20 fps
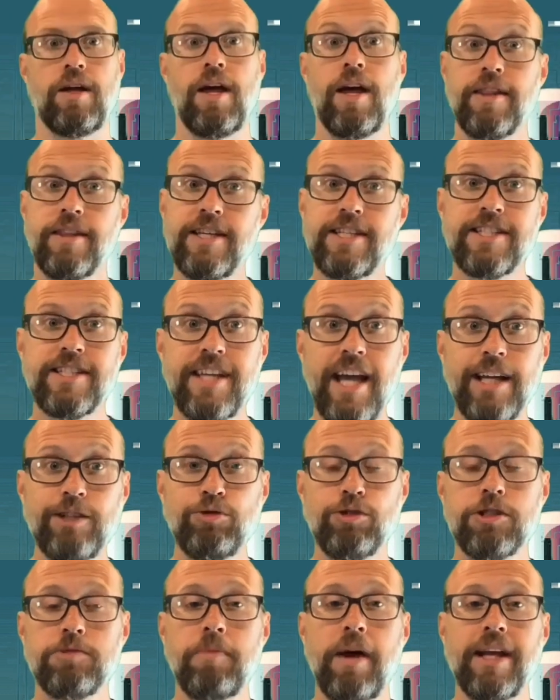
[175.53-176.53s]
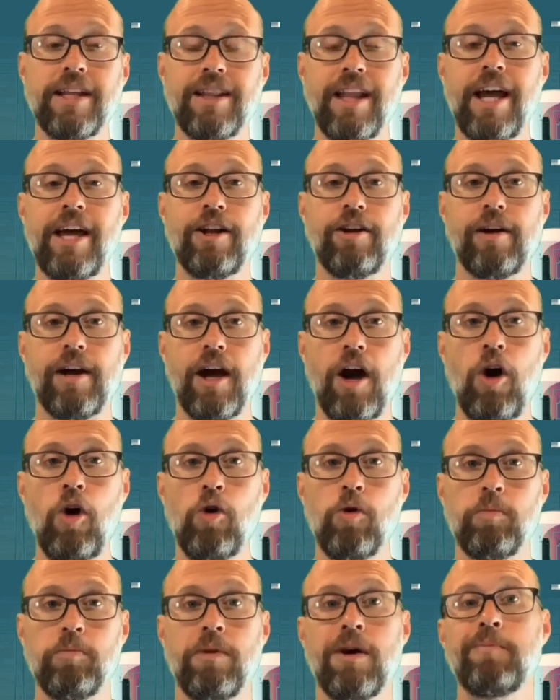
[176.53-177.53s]
This sketch was made later at
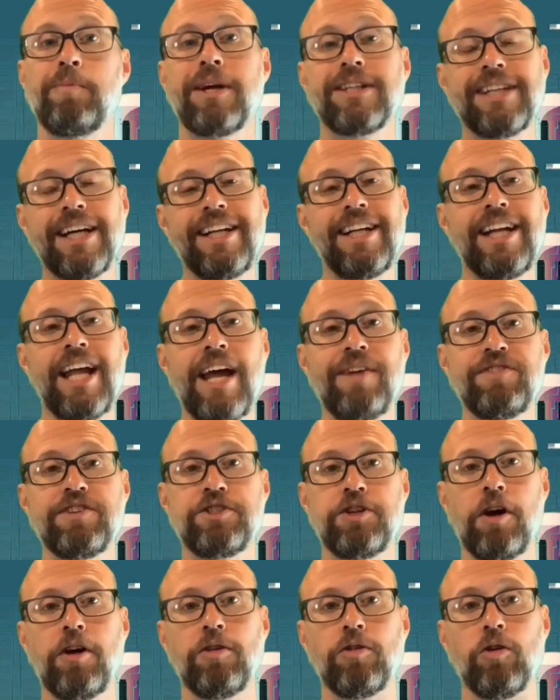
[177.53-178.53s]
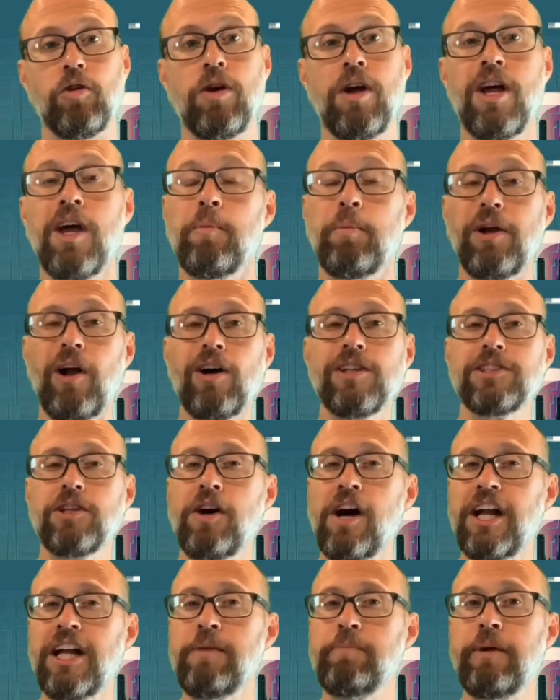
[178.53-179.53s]
home because I didn't have a journal. But also
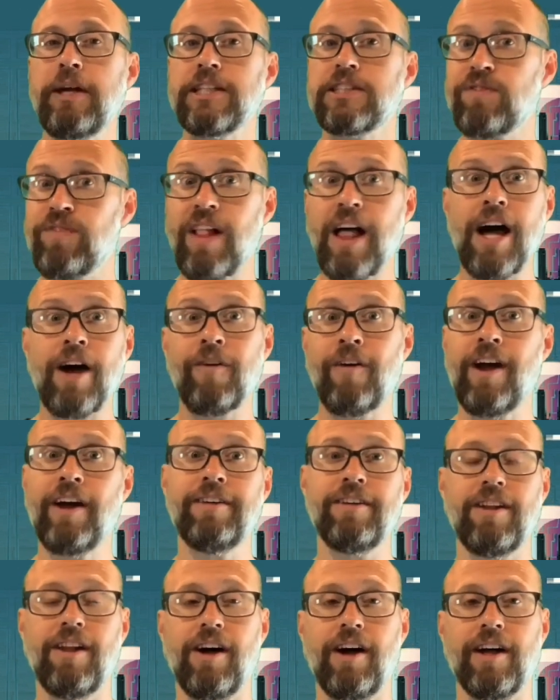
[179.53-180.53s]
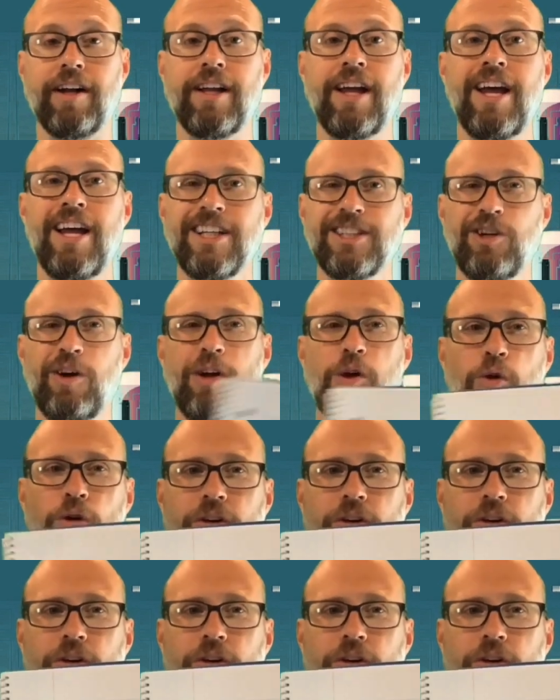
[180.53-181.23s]
honeybees fly around a lot. So in order to